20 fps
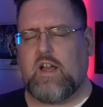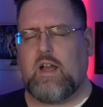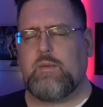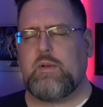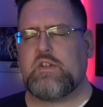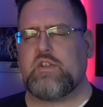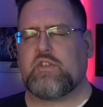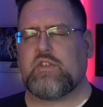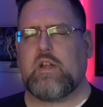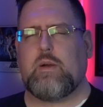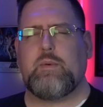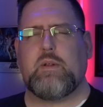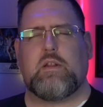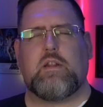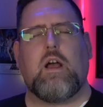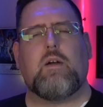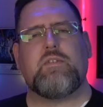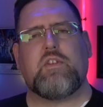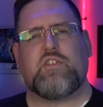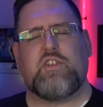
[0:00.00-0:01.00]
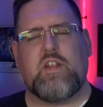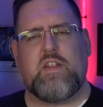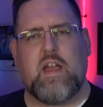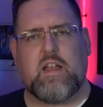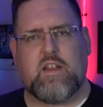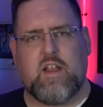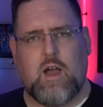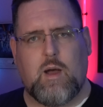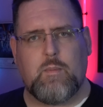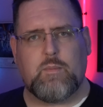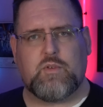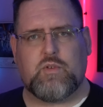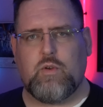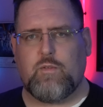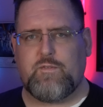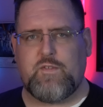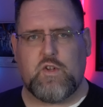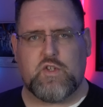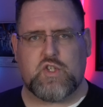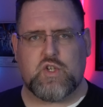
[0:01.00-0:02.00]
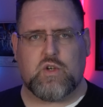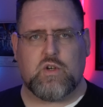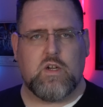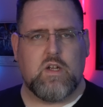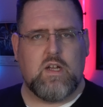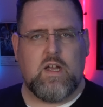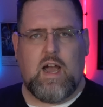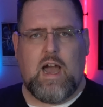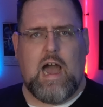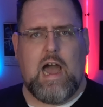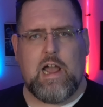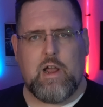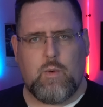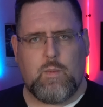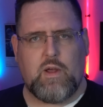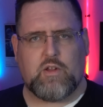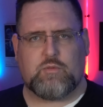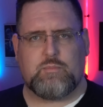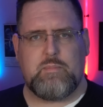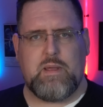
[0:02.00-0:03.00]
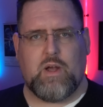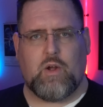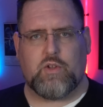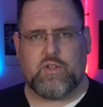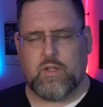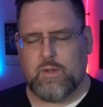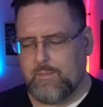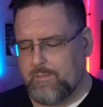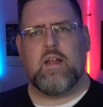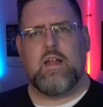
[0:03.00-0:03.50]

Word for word: I would just, I would love to see that come to a future iOS build.